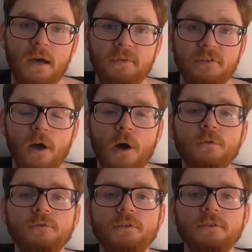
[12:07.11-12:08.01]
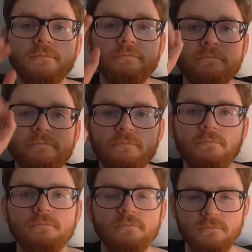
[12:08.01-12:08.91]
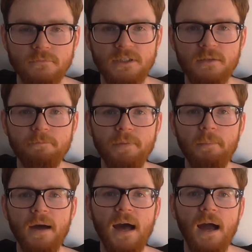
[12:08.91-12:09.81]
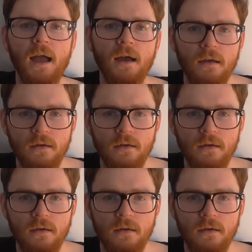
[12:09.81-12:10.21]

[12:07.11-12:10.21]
episode. Bye bye.